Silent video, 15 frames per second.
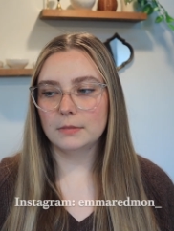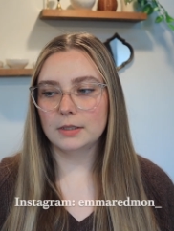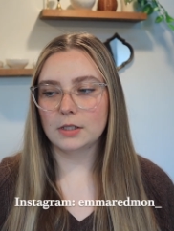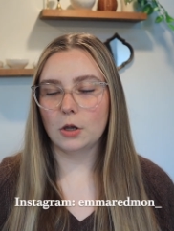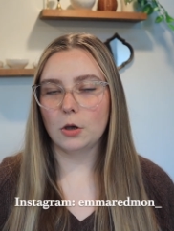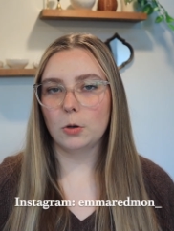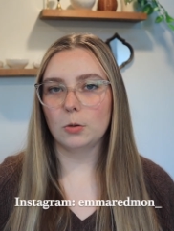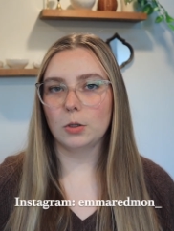
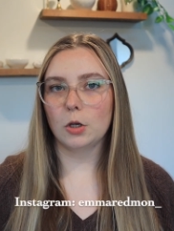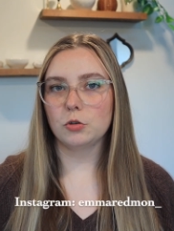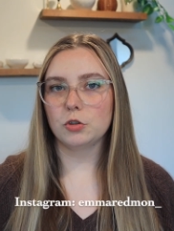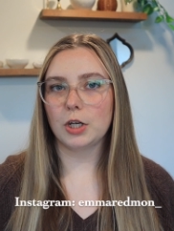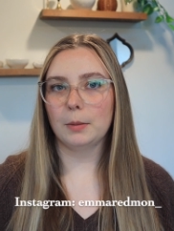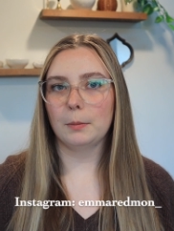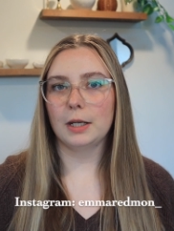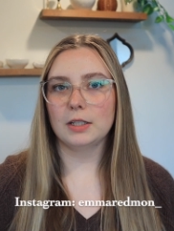so go
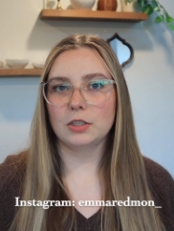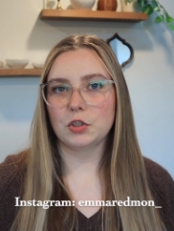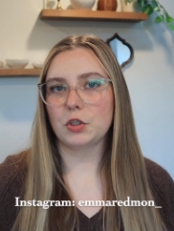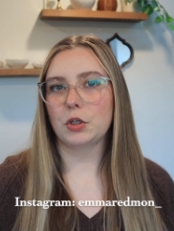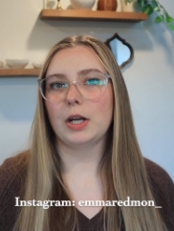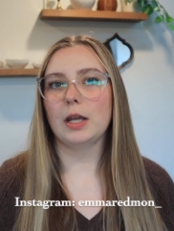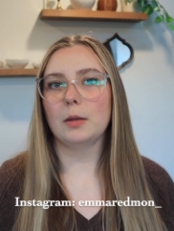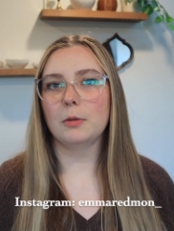check my
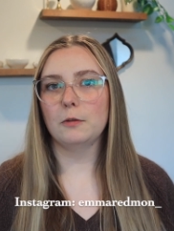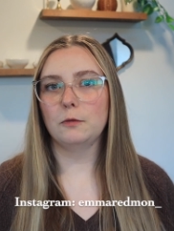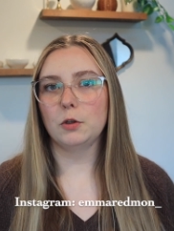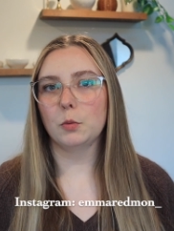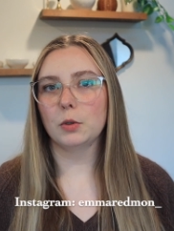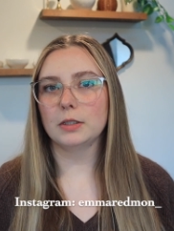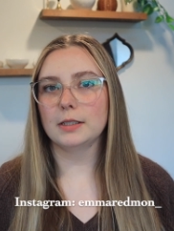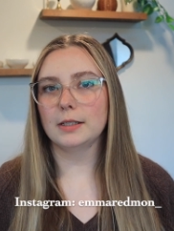Instagram if
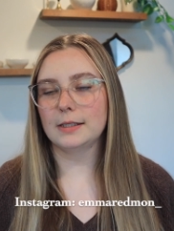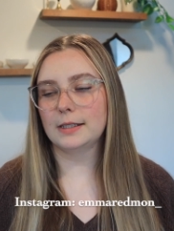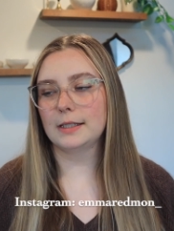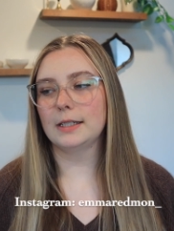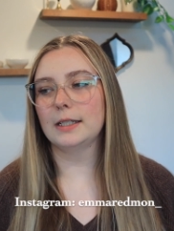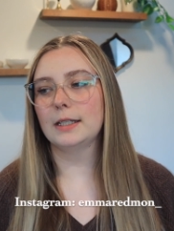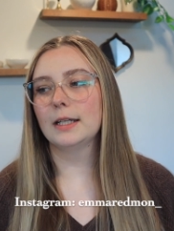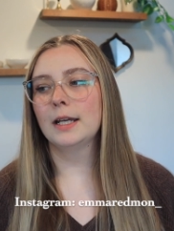you want to
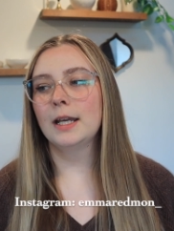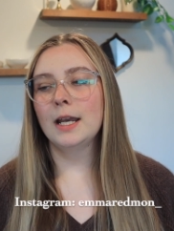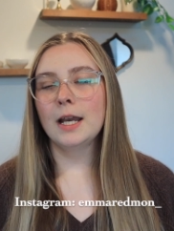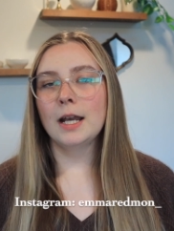see